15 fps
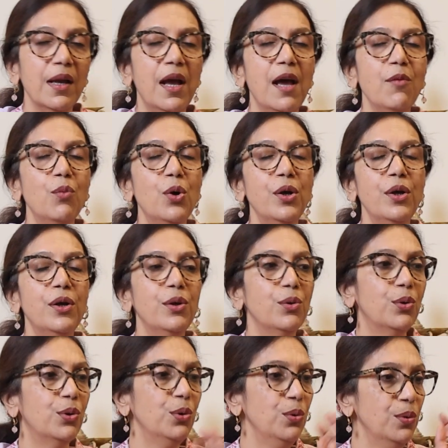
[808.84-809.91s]
I want you
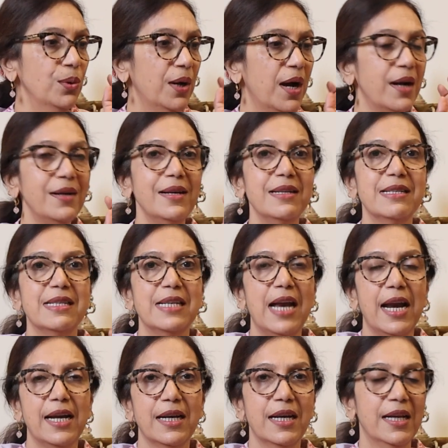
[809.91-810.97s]
to
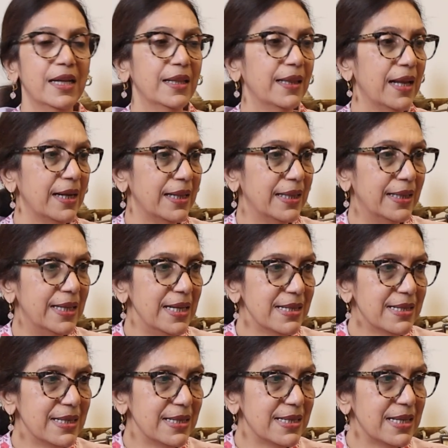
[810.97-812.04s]
understand that
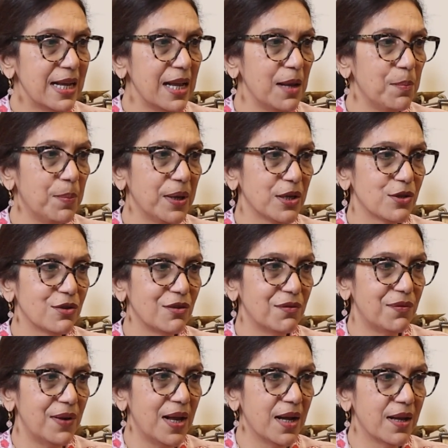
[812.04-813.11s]
this is the apex
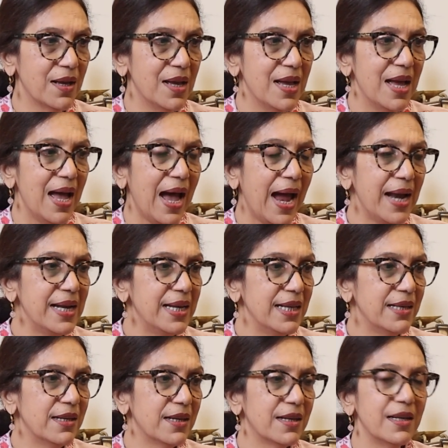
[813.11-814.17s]
of lung,
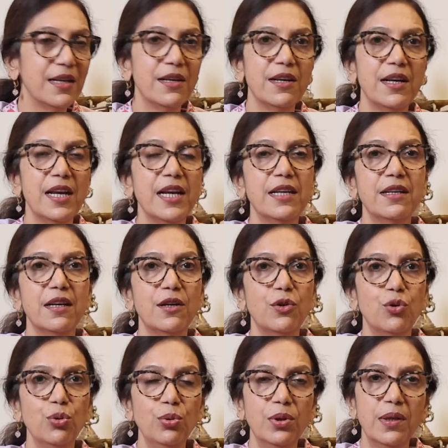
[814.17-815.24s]
anteriorly
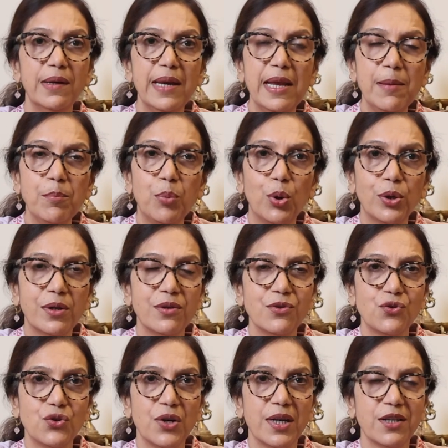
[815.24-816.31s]
related to 3 important
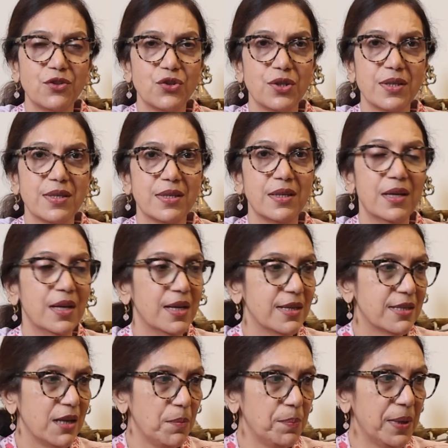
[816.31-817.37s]
structures:
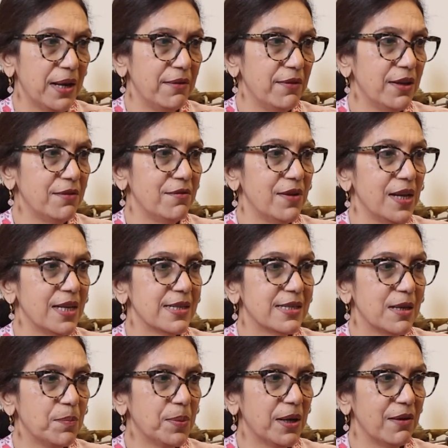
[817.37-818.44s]
subclavian vein,
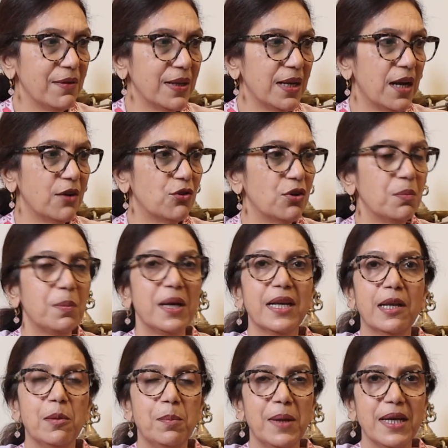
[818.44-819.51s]
subclavian artery,
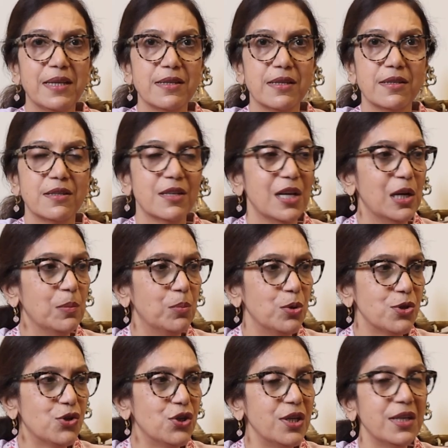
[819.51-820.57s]
brachial plexus.
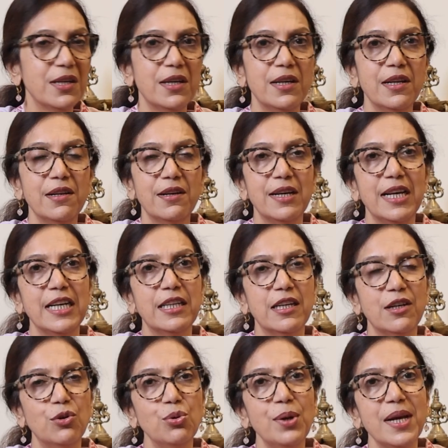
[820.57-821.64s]
Posteriorly
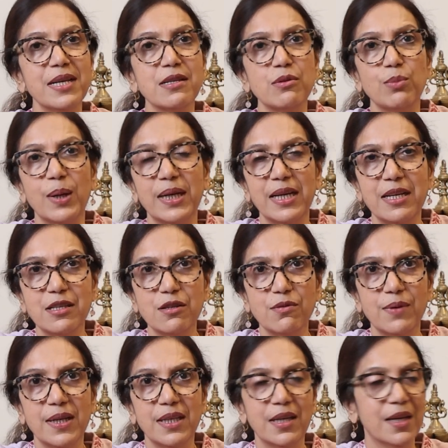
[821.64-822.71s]
related to
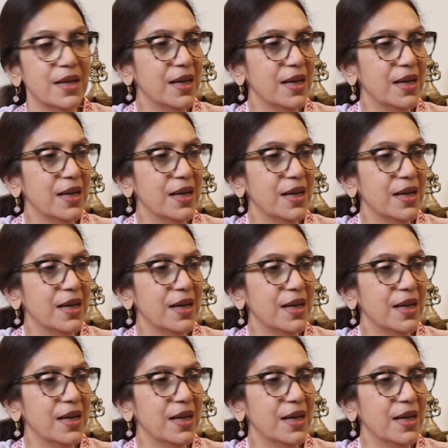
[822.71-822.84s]
S1.